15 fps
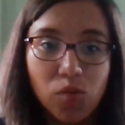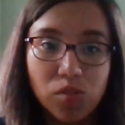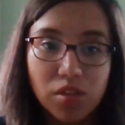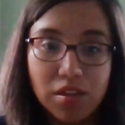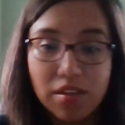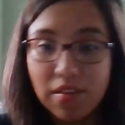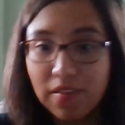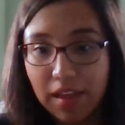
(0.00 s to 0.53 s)
the
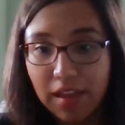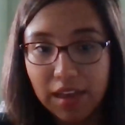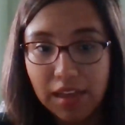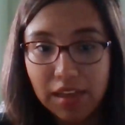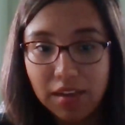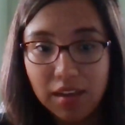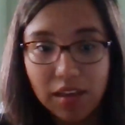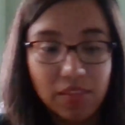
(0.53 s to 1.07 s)

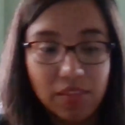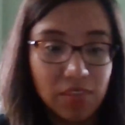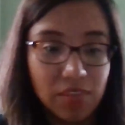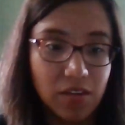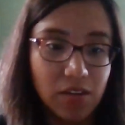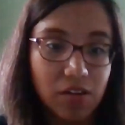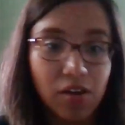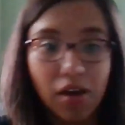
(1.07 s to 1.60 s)
design,
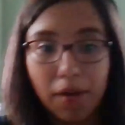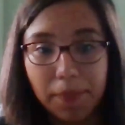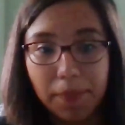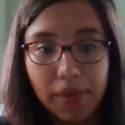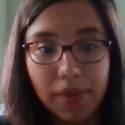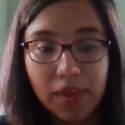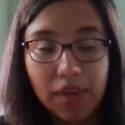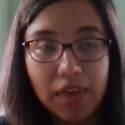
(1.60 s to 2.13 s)
the
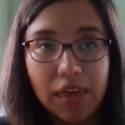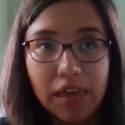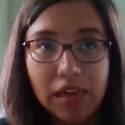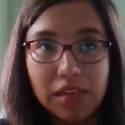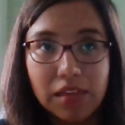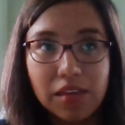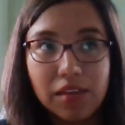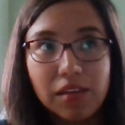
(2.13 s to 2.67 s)
copy,
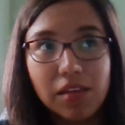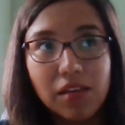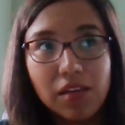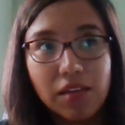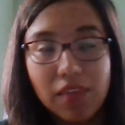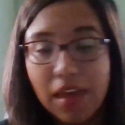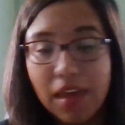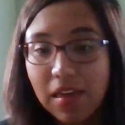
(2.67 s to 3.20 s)
and
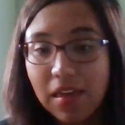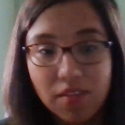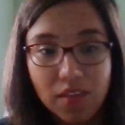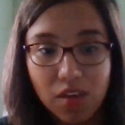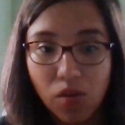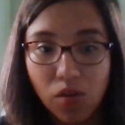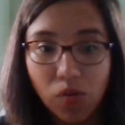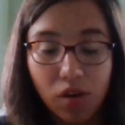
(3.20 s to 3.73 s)
the
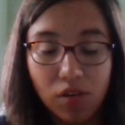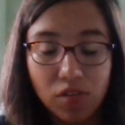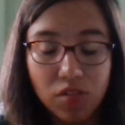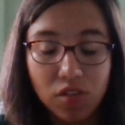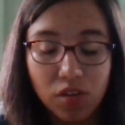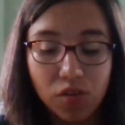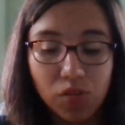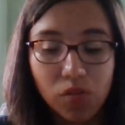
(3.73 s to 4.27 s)
SEO
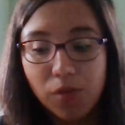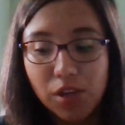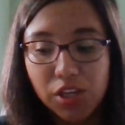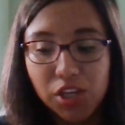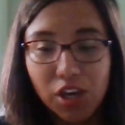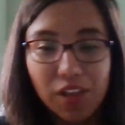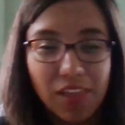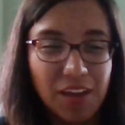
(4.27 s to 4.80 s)
also,
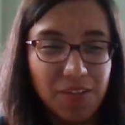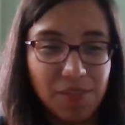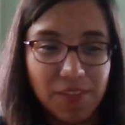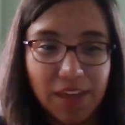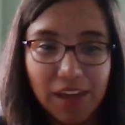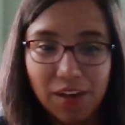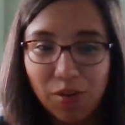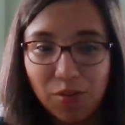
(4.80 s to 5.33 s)
which a lot of
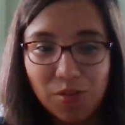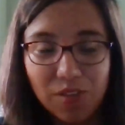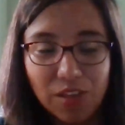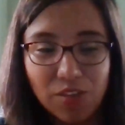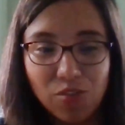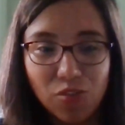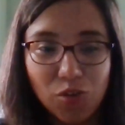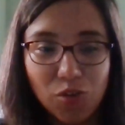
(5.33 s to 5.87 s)
that goes
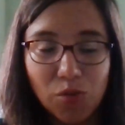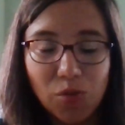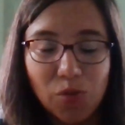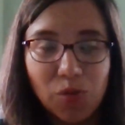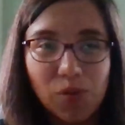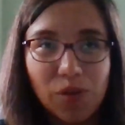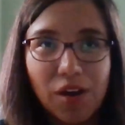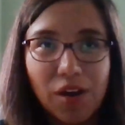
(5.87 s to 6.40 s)

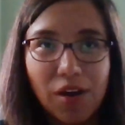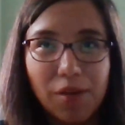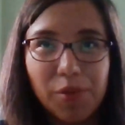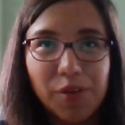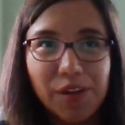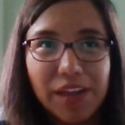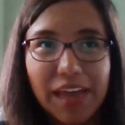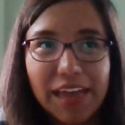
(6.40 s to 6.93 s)
into
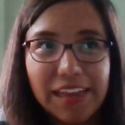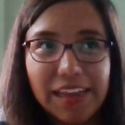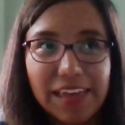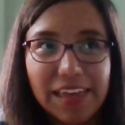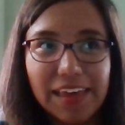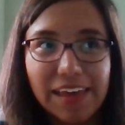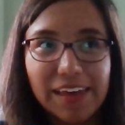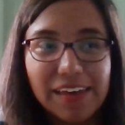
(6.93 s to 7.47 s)

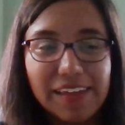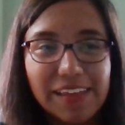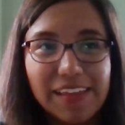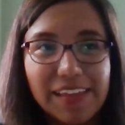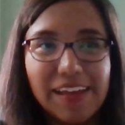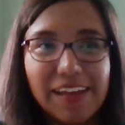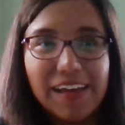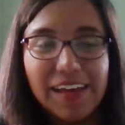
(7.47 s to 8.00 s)
creating
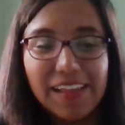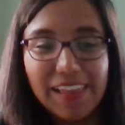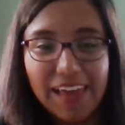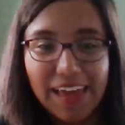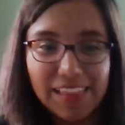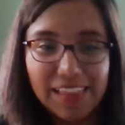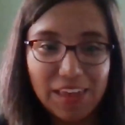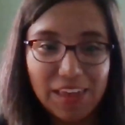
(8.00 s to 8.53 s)

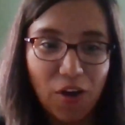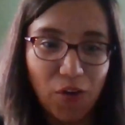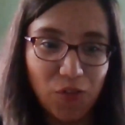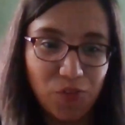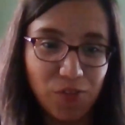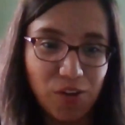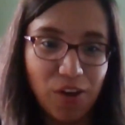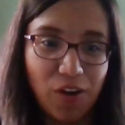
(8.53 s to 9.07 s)
like the
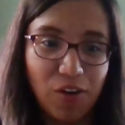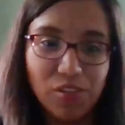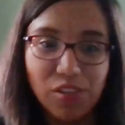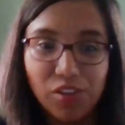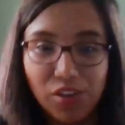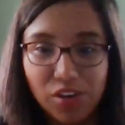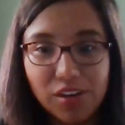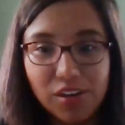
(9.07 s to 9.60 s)
overall
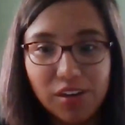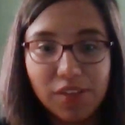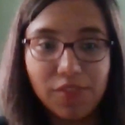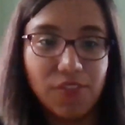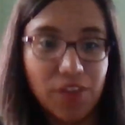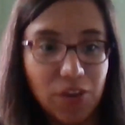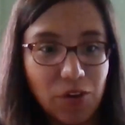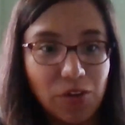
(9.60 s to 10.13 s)
look,
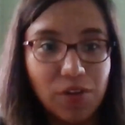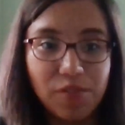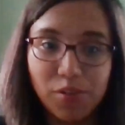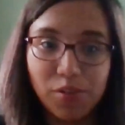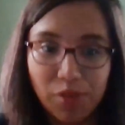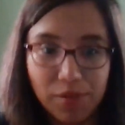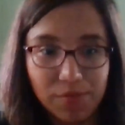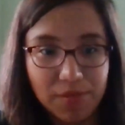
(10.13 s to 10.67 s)
feel of
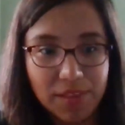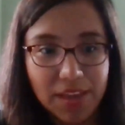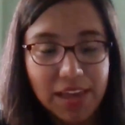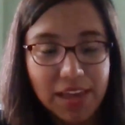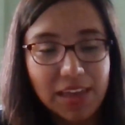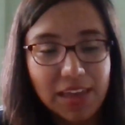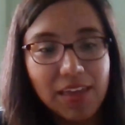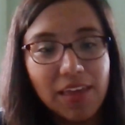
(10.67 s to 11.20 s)
the
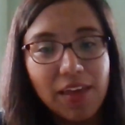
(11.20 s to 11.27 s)
website.